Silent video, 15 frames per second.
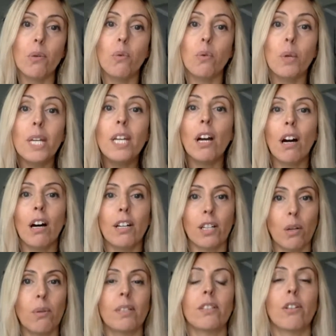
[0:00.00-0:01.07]
We are
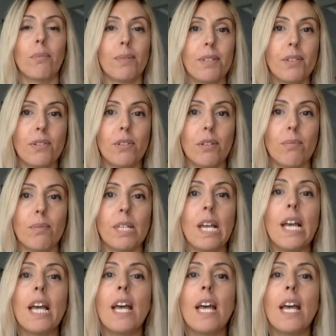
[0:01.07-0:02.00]
quantum systems.